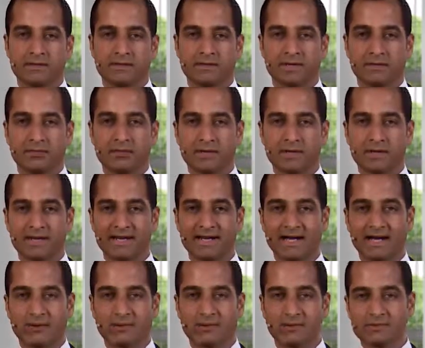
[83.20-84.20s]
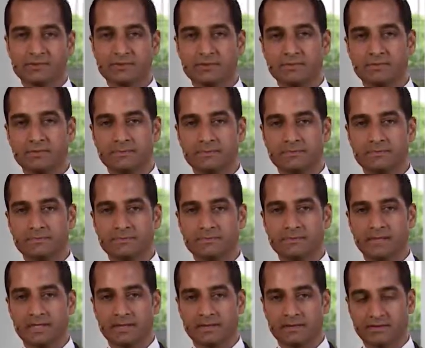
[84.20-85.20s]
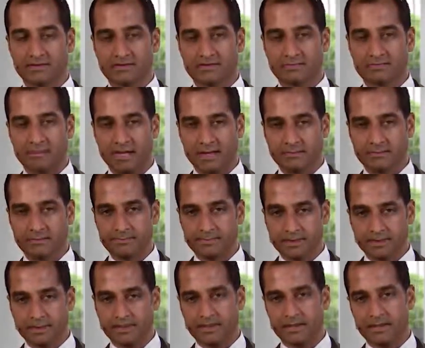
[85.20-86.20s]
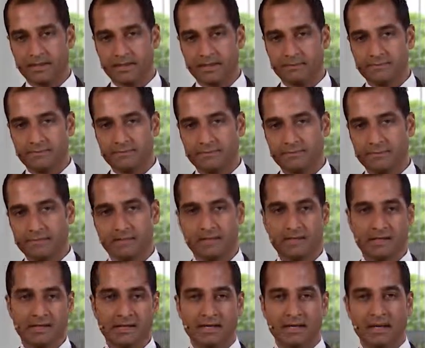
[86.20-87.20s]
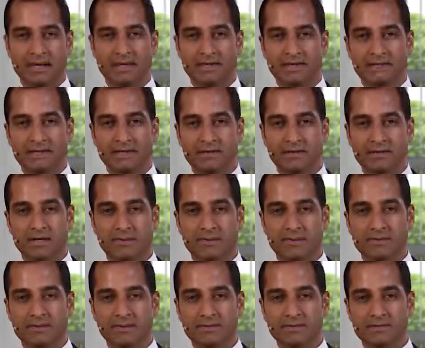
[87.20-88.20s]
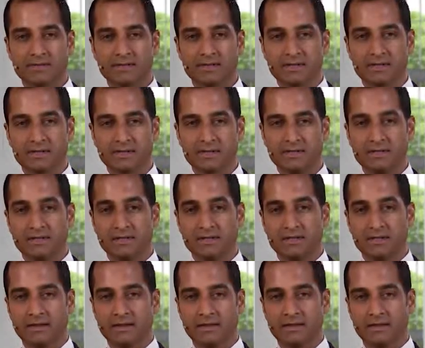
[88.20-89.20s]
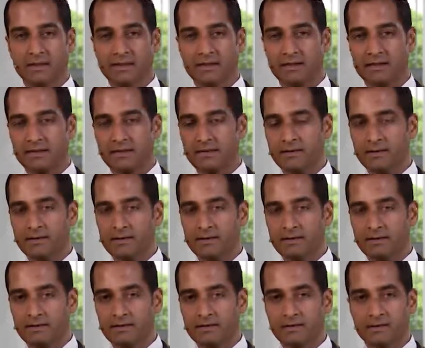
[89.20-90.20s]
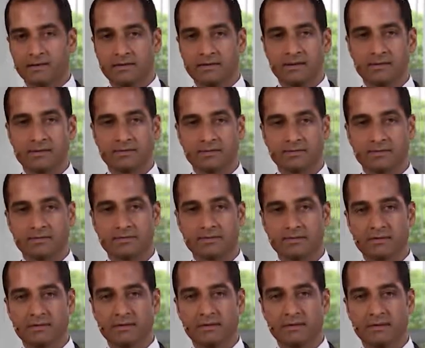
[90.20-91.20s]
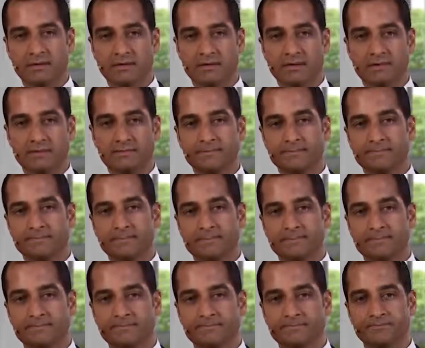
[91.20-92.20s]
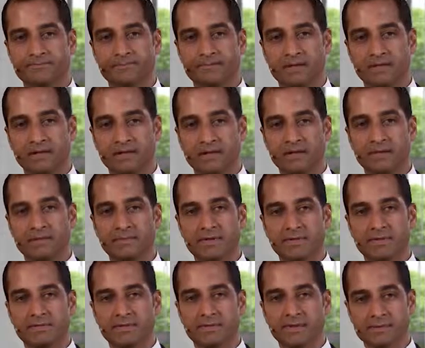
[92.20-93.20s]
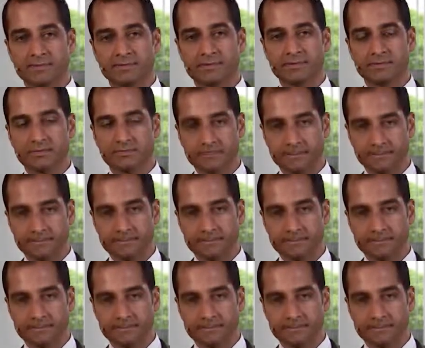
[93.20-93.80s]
of worried now, aren't you, that there is possibility of endometrial hyperplasia and then concerning of endometrial cancer.